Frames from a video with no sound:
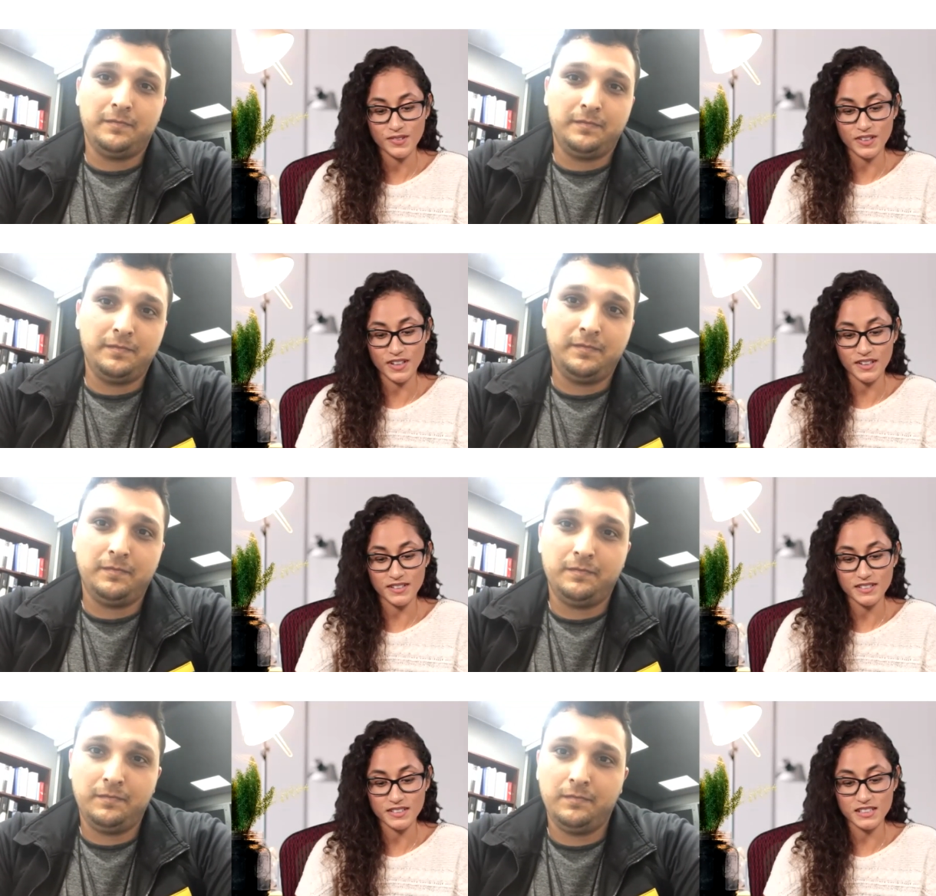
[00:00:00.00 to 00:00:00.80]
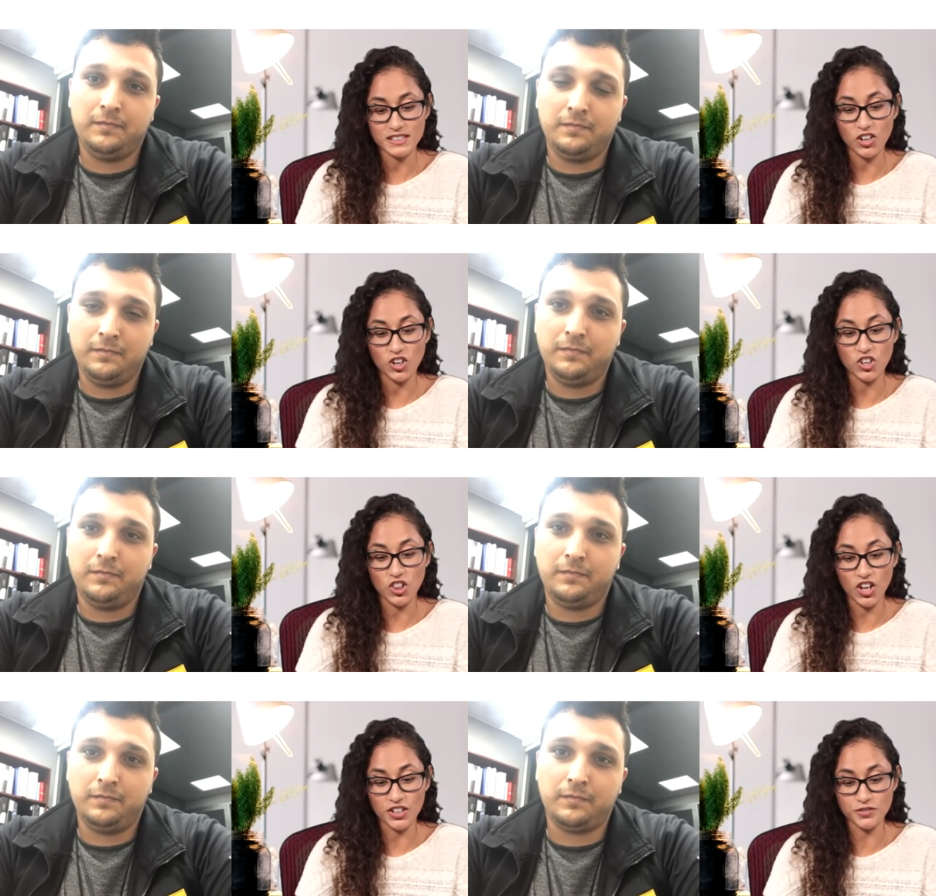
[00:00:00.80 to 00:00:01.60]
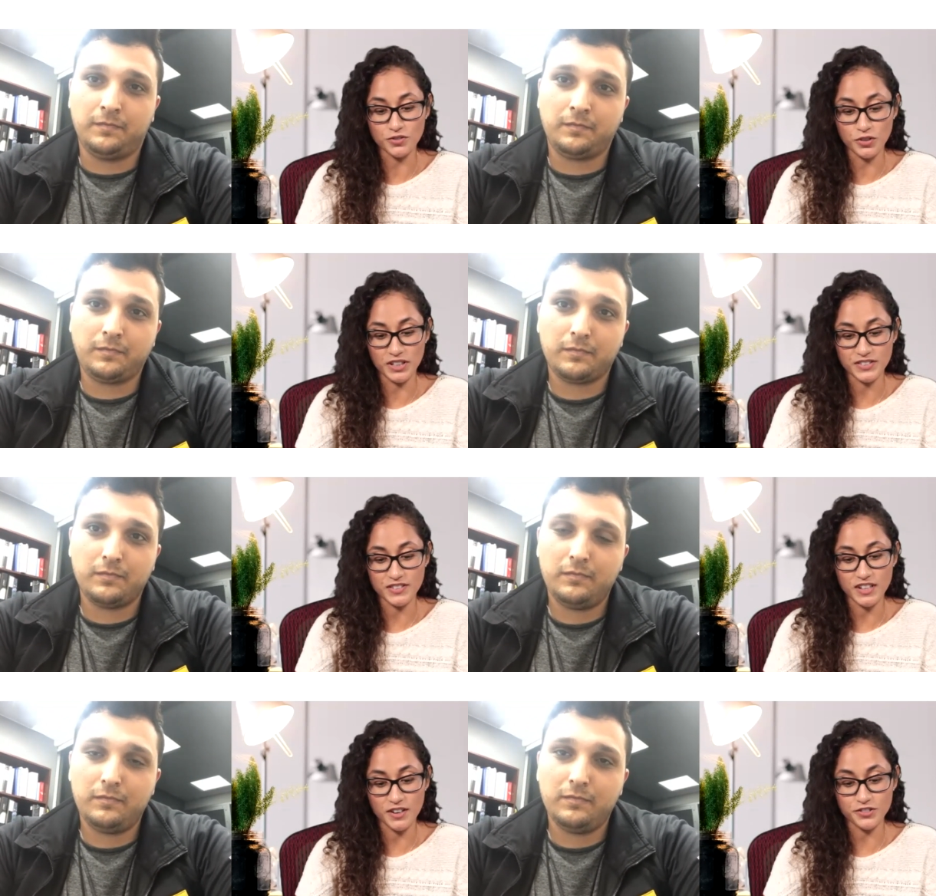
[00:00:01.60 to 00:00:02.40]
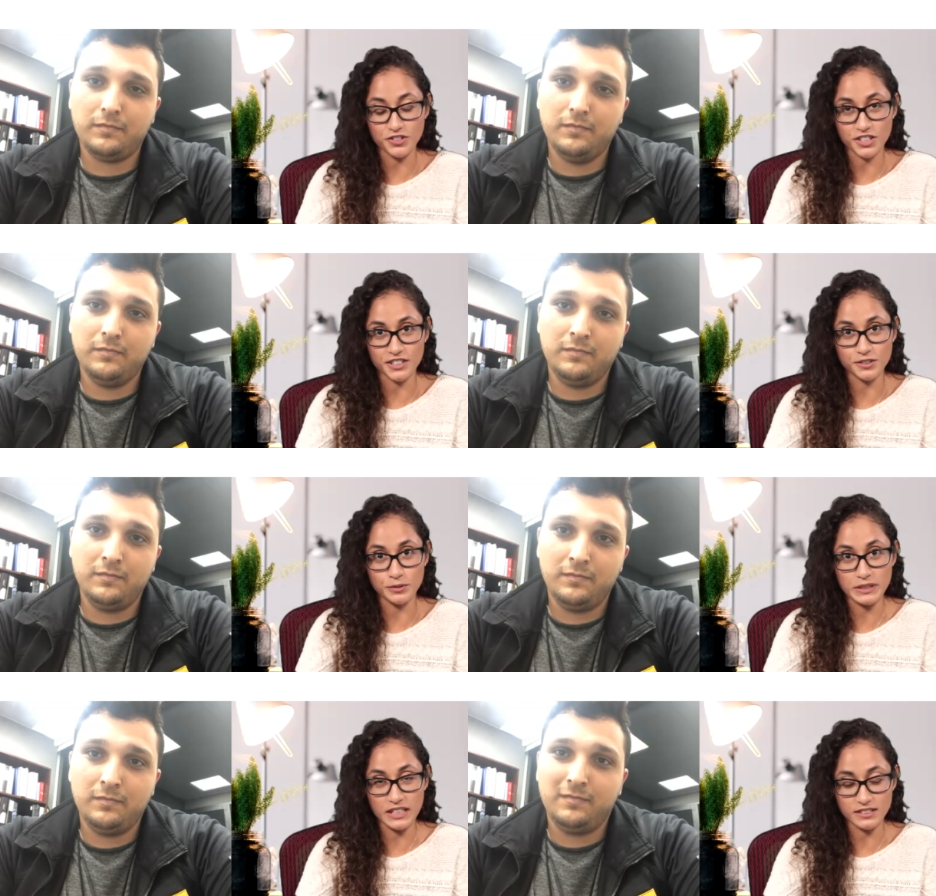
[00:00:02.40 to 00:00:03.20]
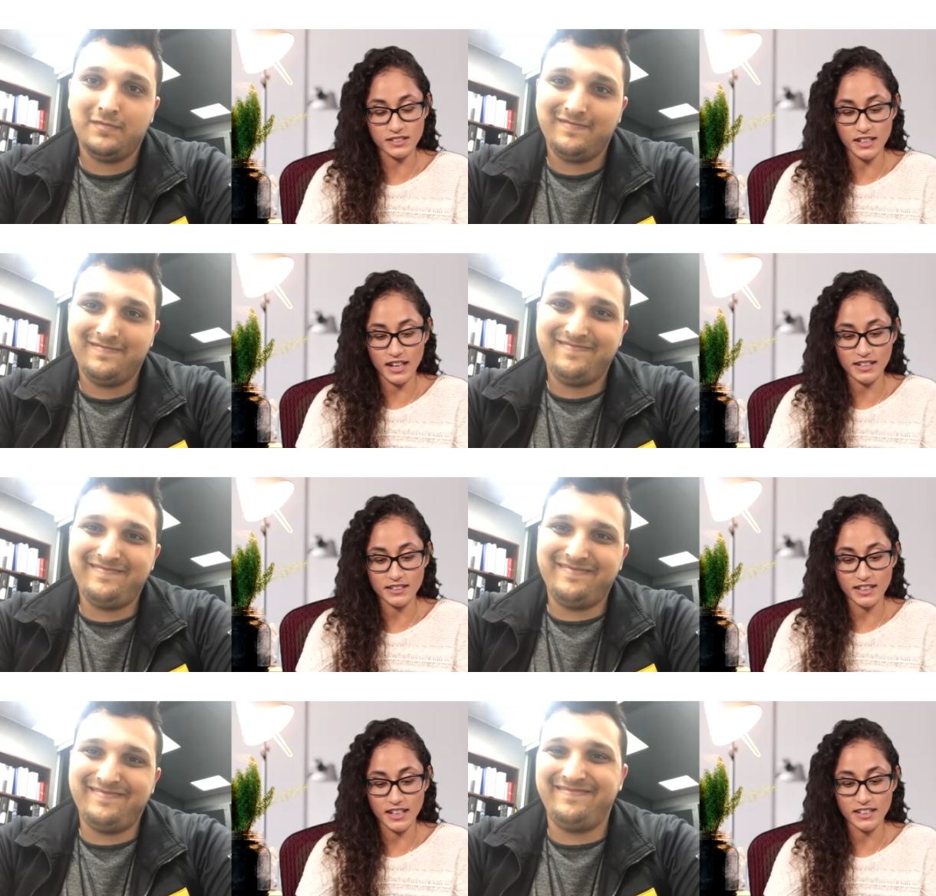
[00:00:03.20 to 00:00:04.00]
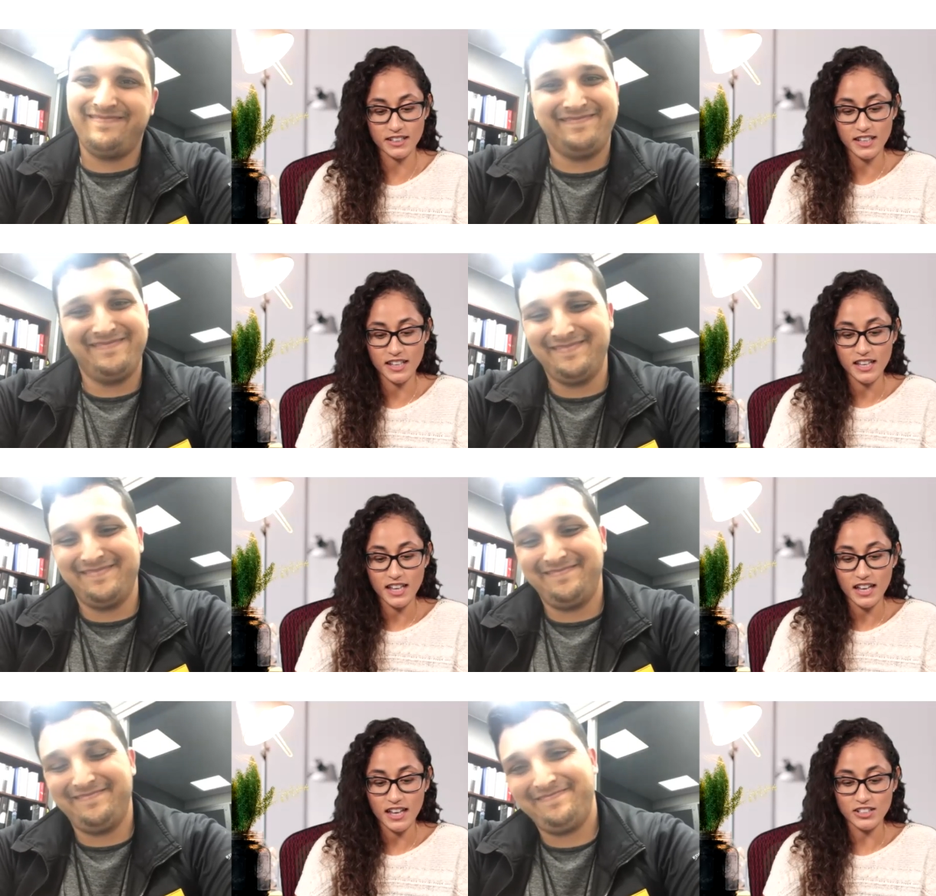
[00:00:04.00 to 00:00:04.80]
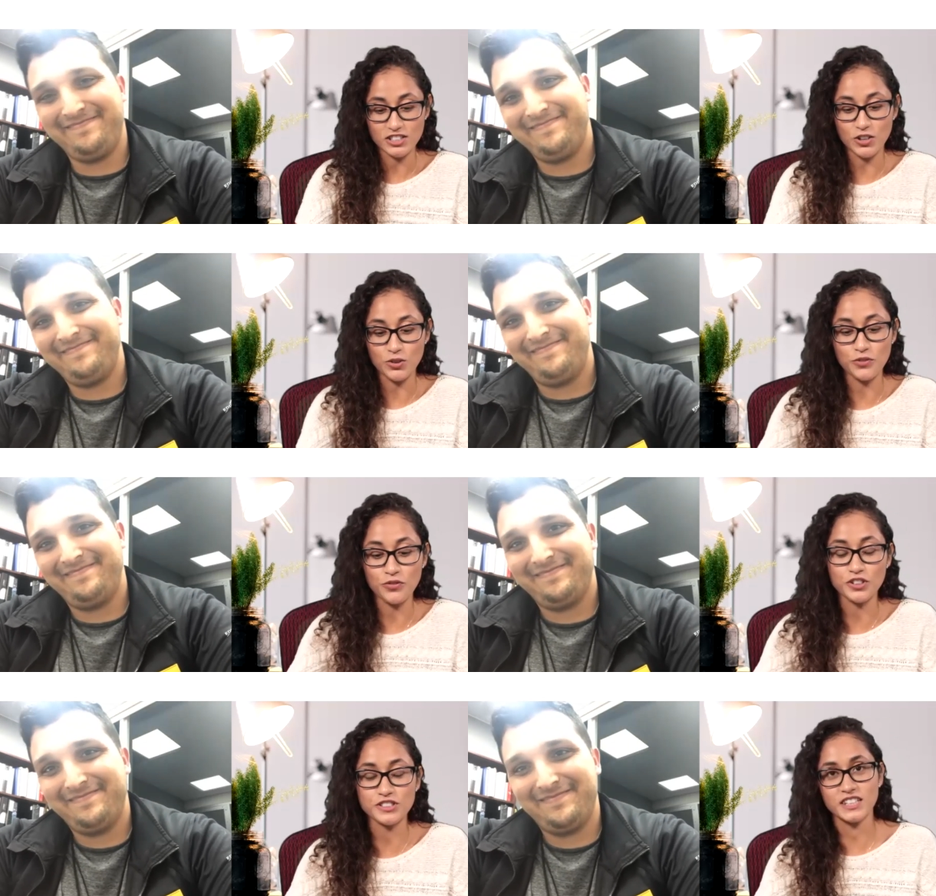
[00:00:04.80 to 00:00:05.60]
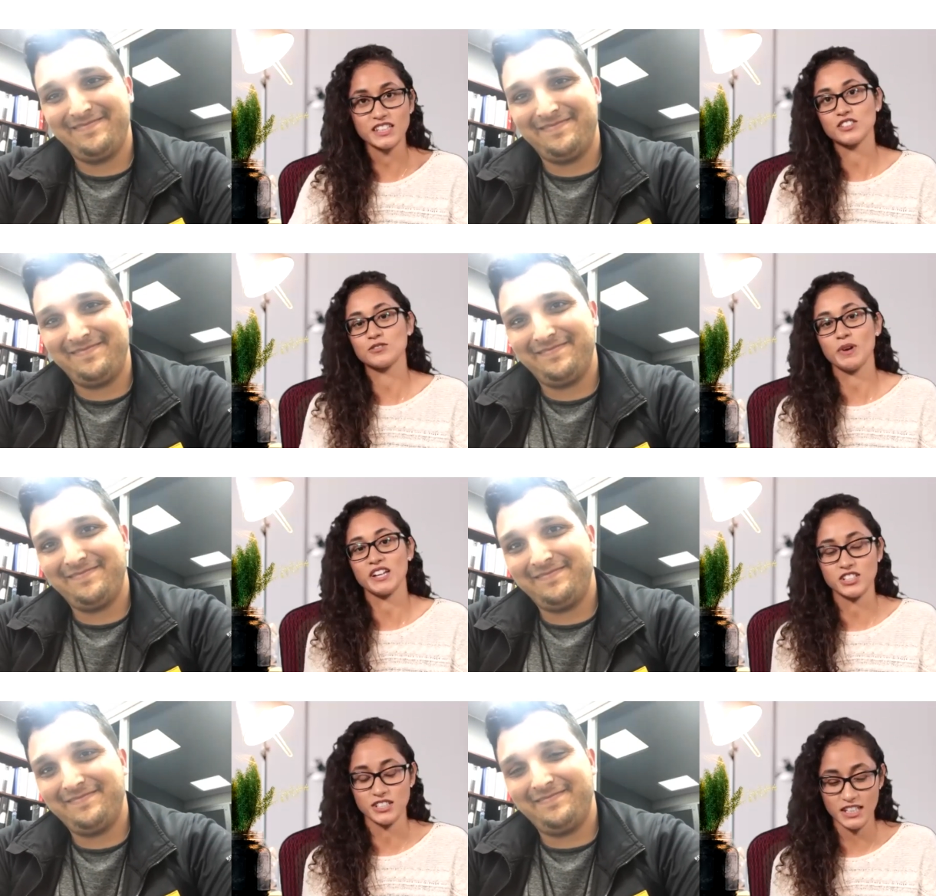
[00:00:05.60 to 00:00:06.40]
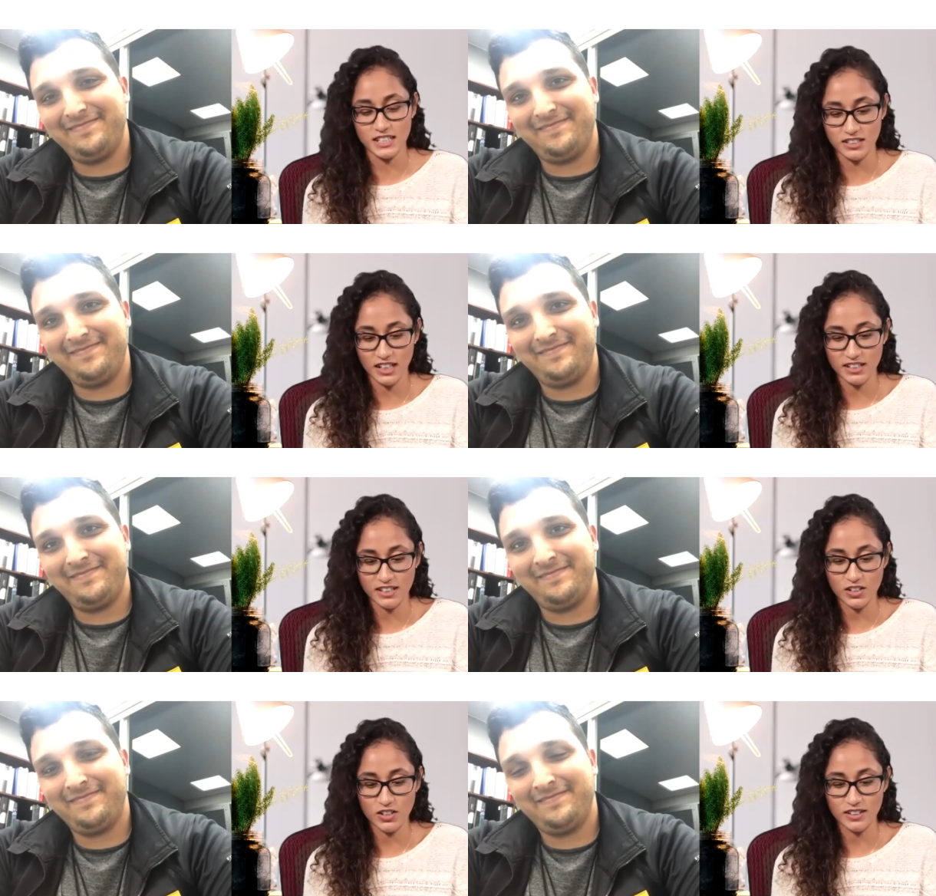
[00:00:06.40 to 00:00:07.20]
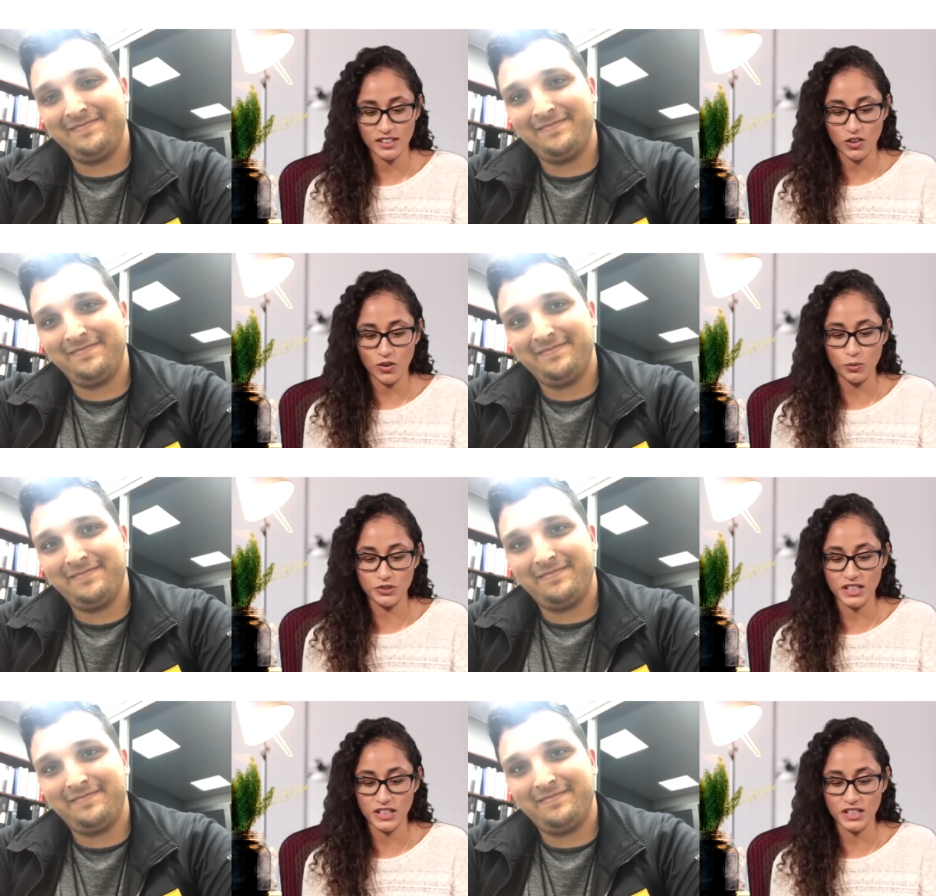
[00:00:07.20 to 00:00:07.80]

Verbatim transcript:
Speaker 1: Okay, these are a lot of great stuff you're sharing with us today. Like, so the first thing you mentioned is like almost